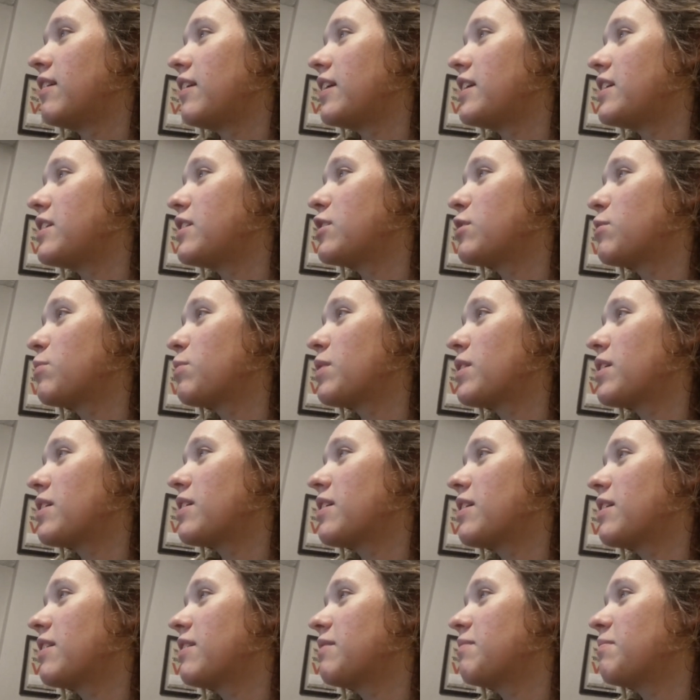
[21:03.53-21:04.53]
I just want
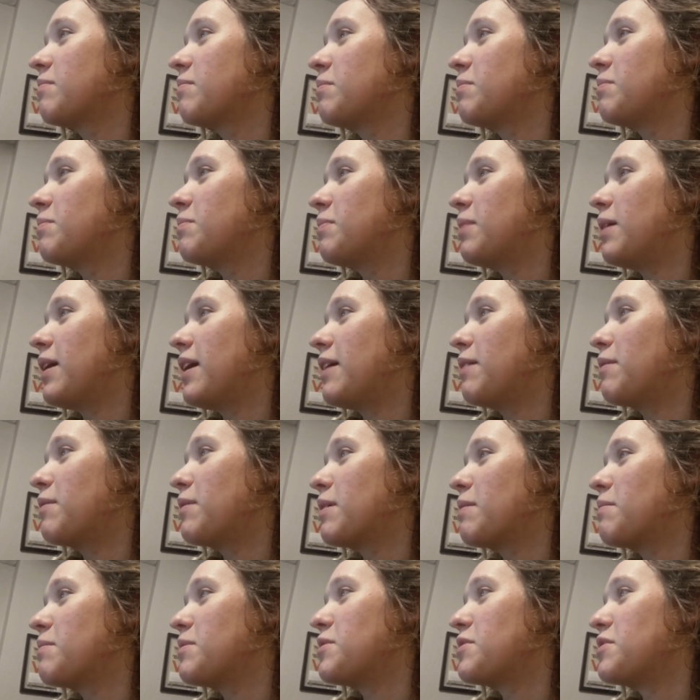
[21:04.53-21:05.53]
to buy
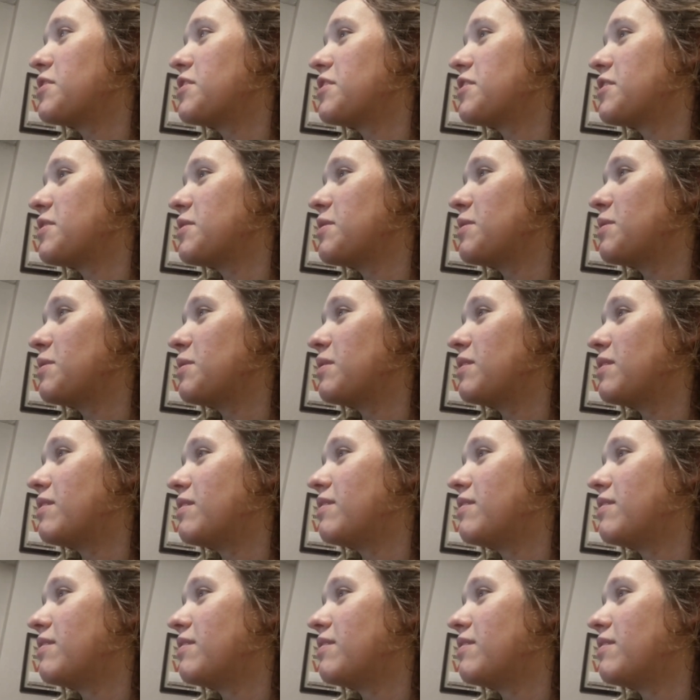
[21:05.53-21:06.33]
what I'm used to.